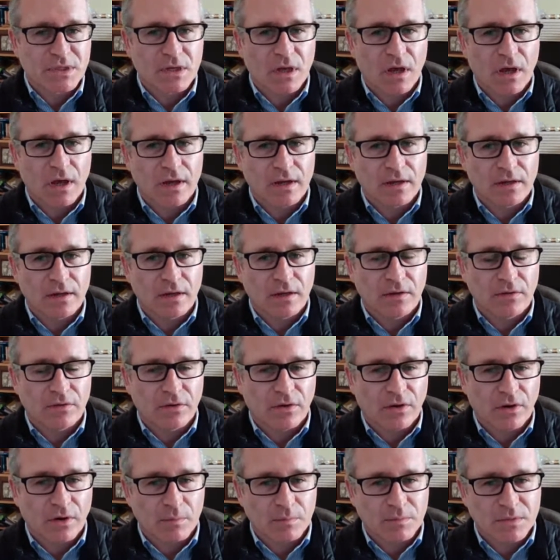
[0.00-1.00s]
side in
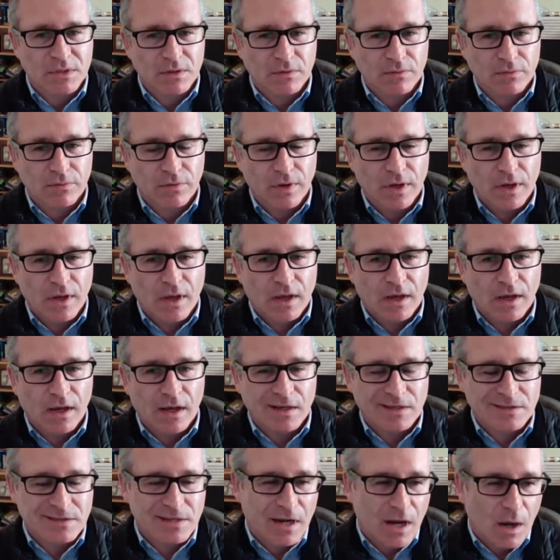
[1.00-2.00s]
terms of
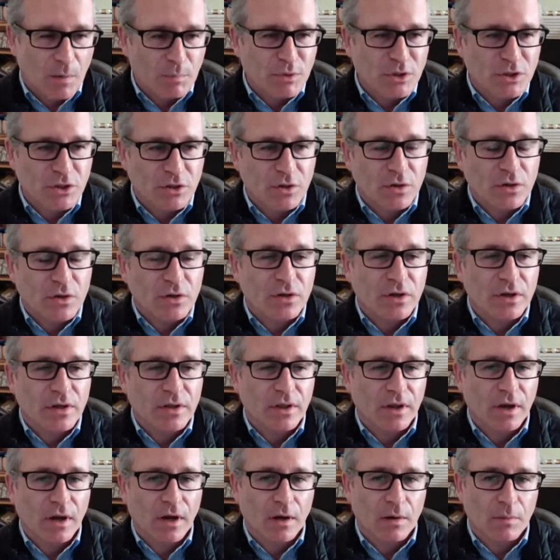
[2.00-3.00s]
as an opportunity
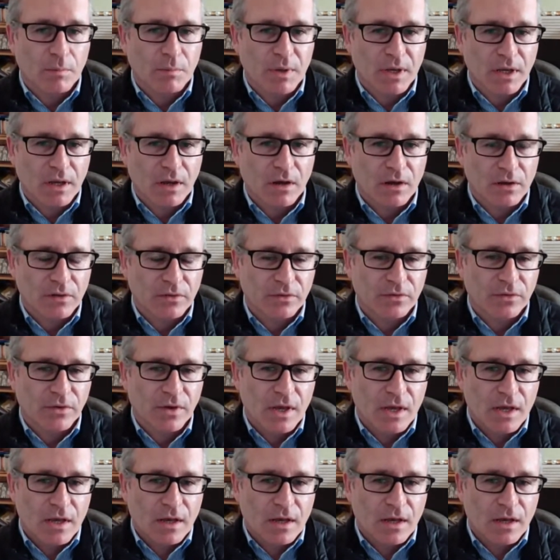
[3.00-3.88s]
there, because